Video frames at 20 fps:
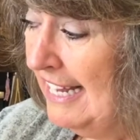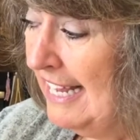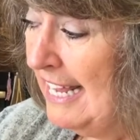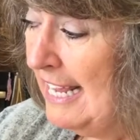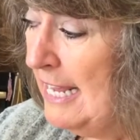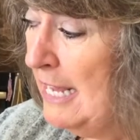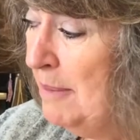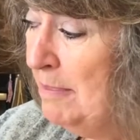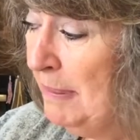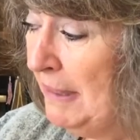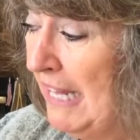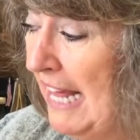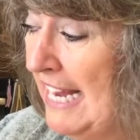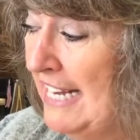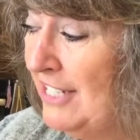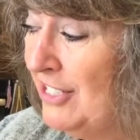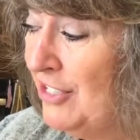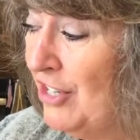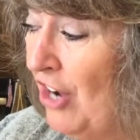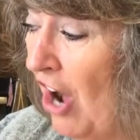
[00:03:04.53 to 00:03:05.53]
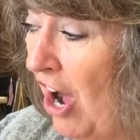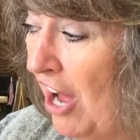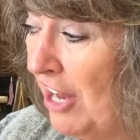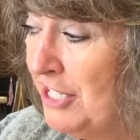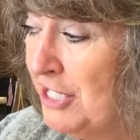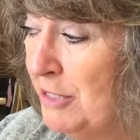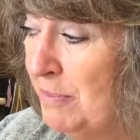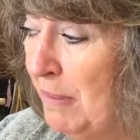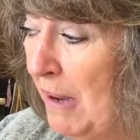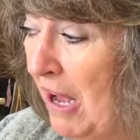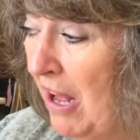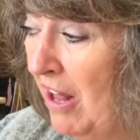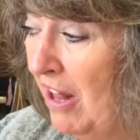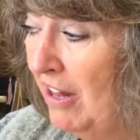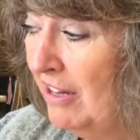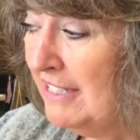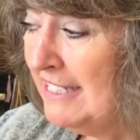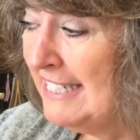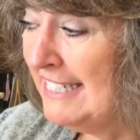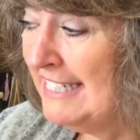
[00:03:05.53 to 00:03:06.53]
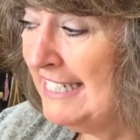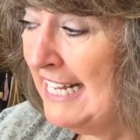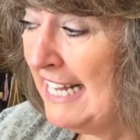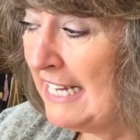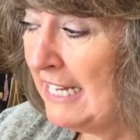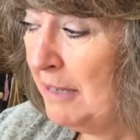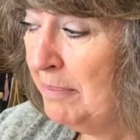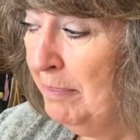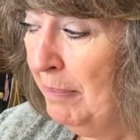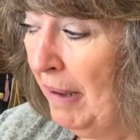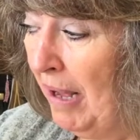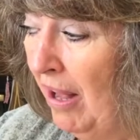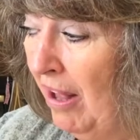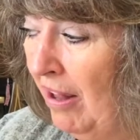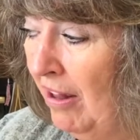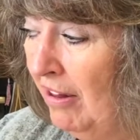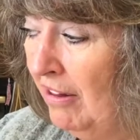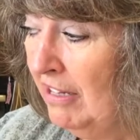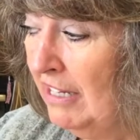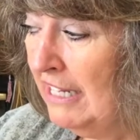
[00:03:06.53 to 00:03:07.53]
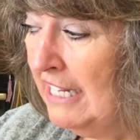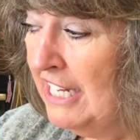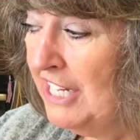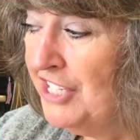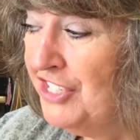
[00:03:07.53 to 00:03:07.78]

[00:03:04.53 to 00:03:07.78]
He played dodgeball, stickball,